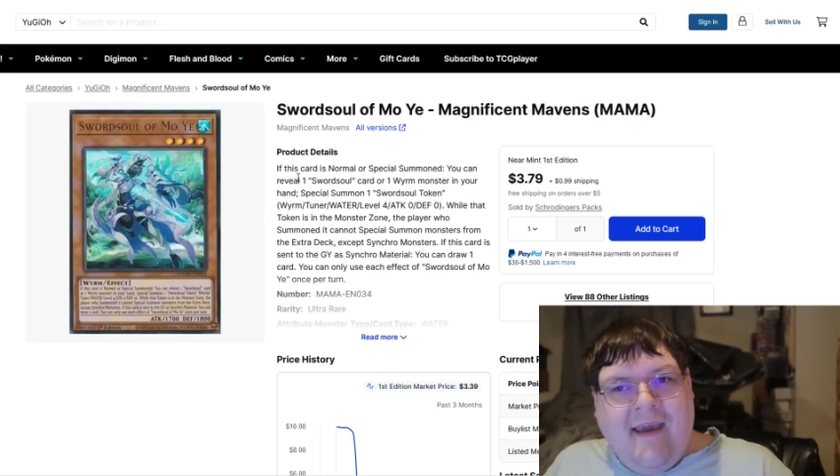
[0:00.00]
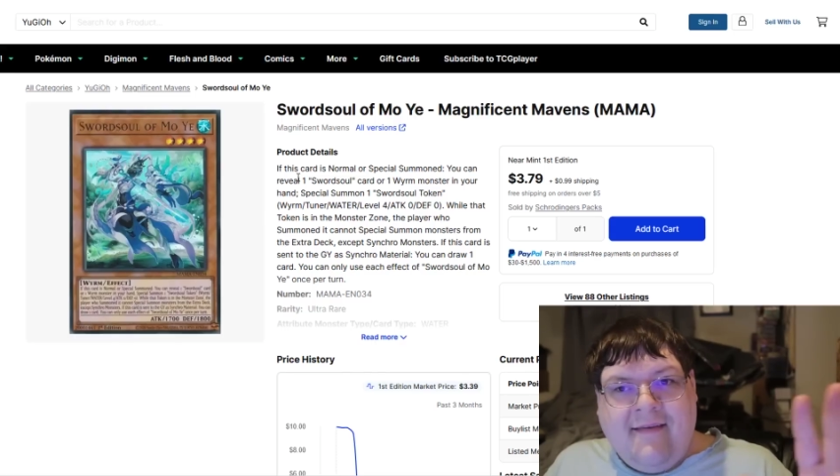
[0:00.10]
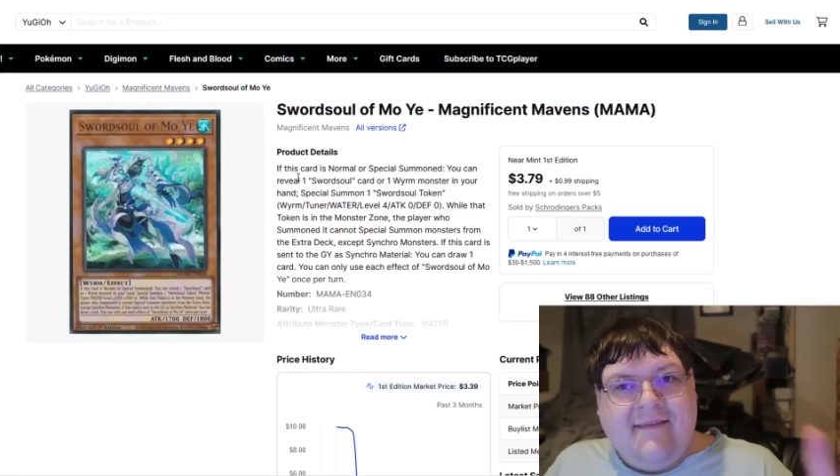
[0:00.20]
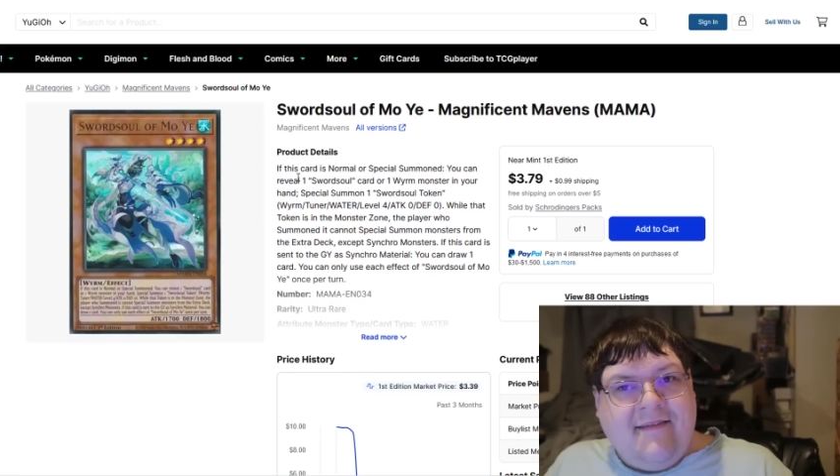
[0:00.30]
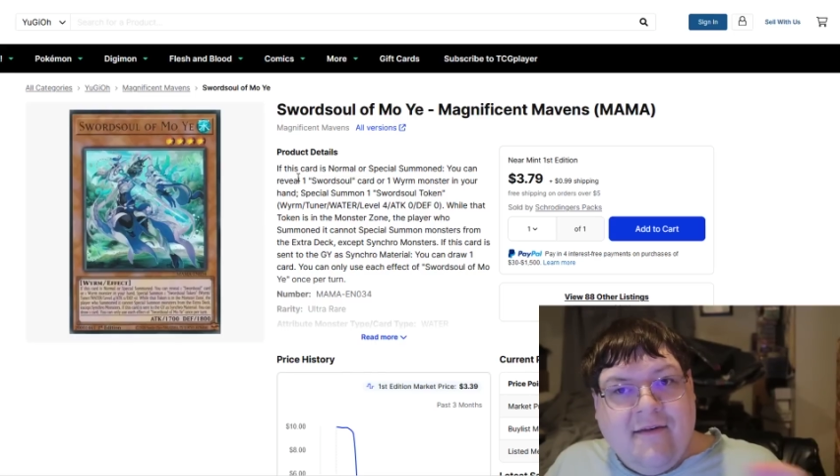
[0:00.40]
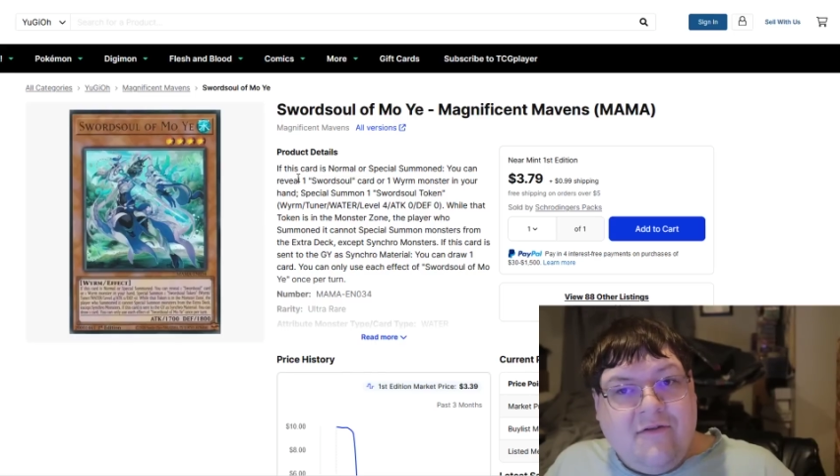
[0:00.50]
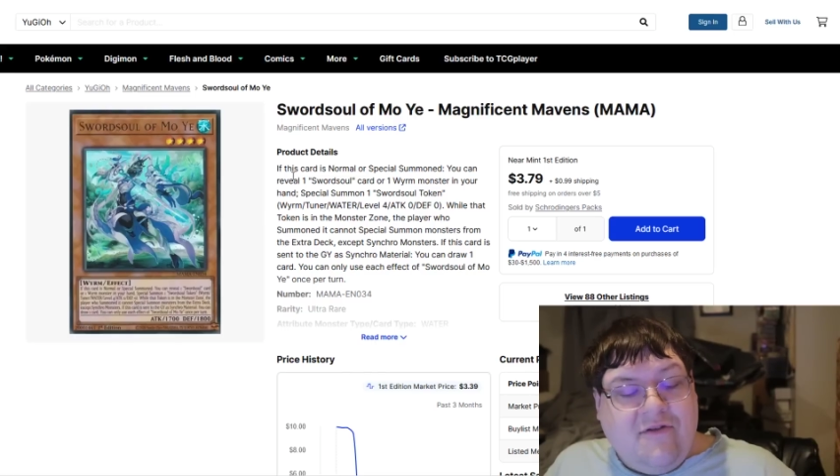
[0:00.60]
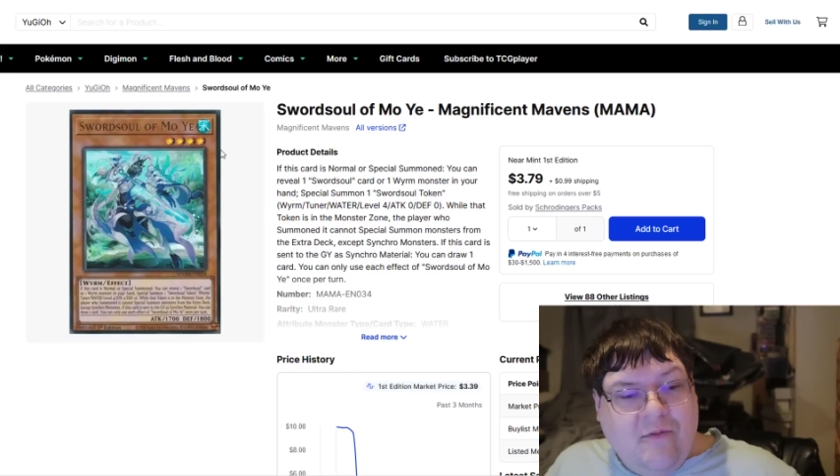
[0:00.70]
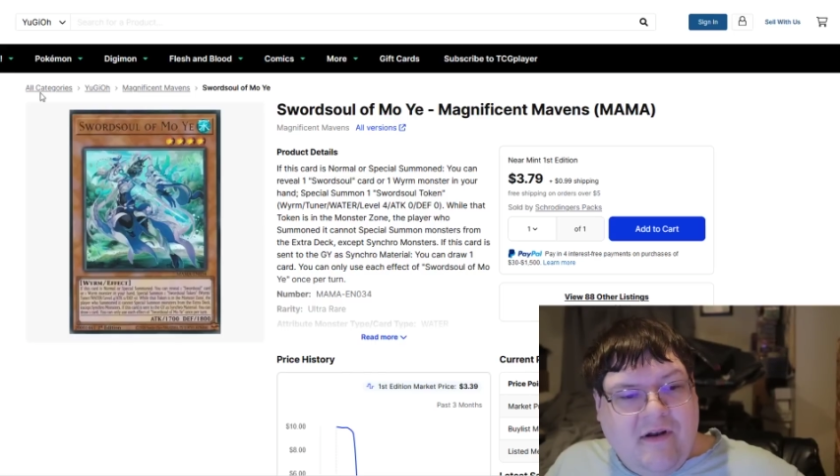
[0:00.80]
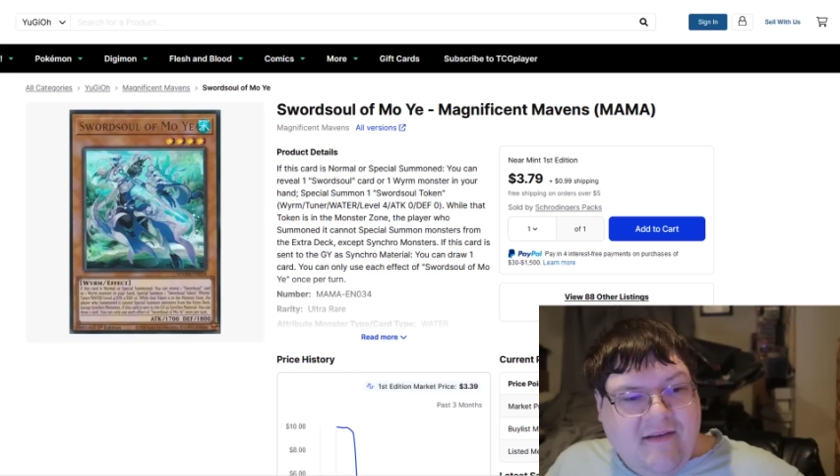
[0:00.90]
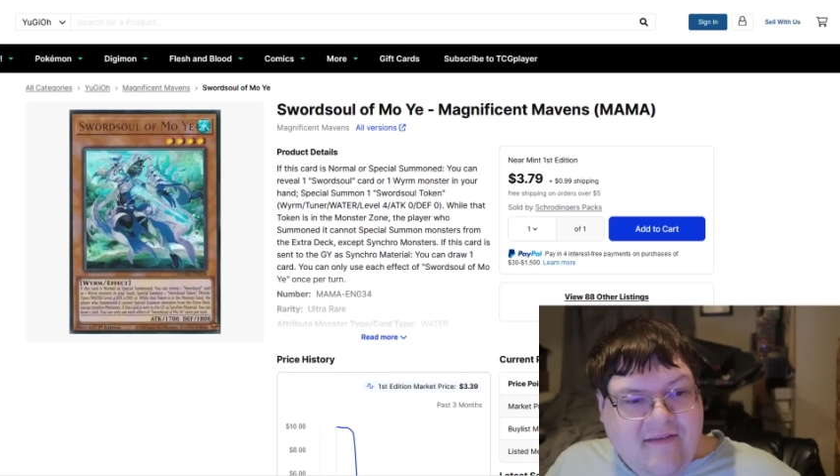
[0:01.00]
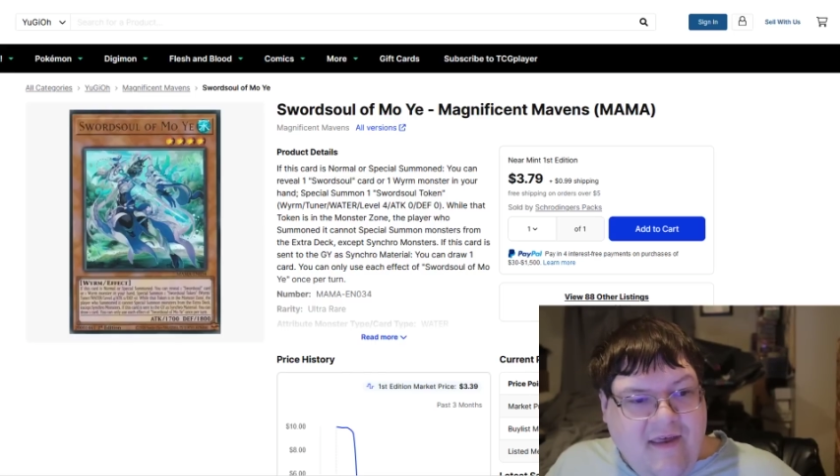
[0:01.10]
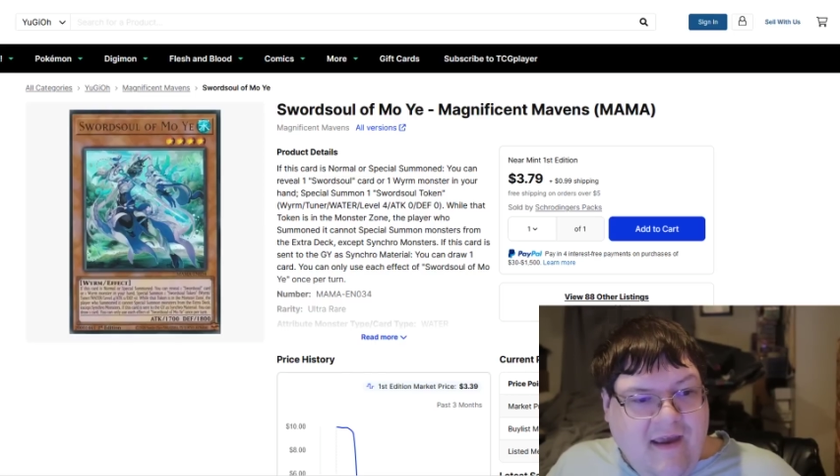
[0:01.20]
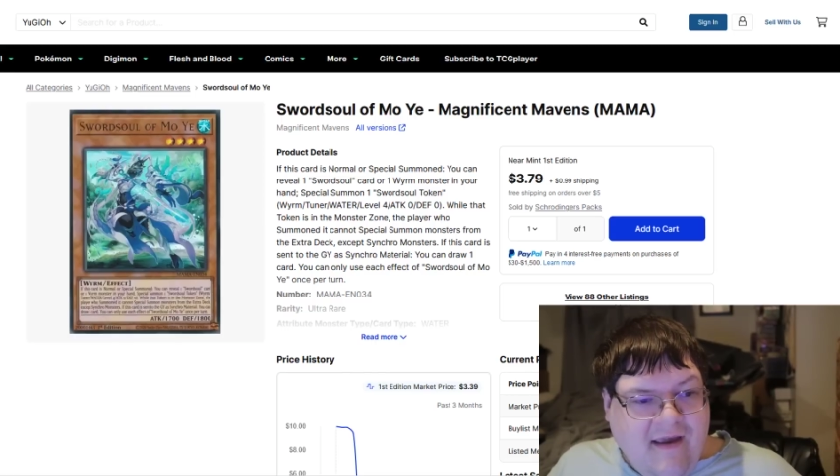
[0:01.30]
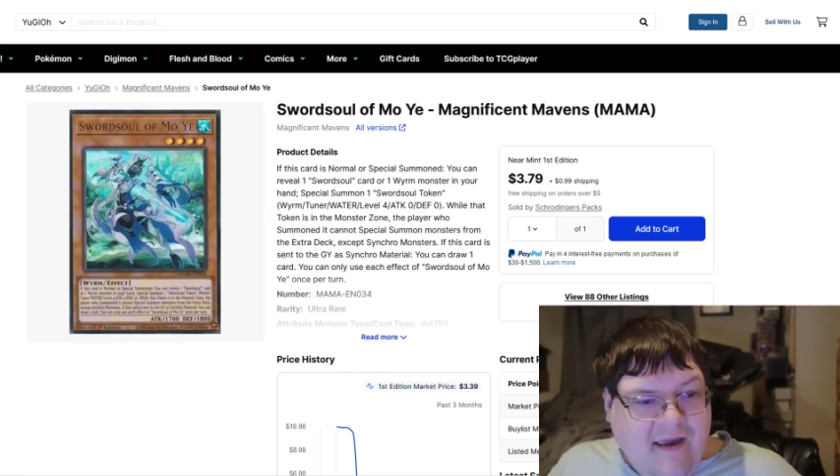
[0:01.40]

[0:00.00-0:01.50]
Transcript: it's still doing its thing.